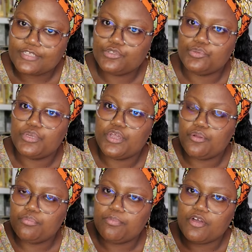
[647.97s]
So you
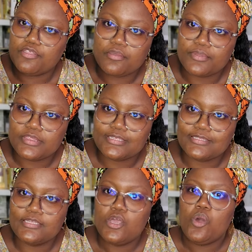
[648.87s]
cannot bath with
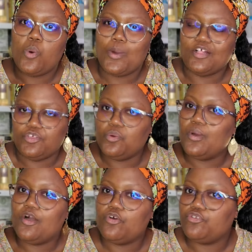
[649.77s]
this while you
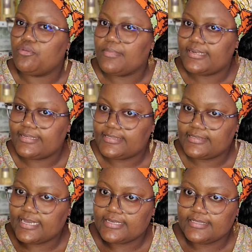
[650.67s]
are on your monthly
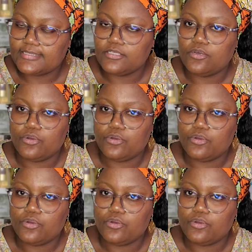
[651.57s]
cycle.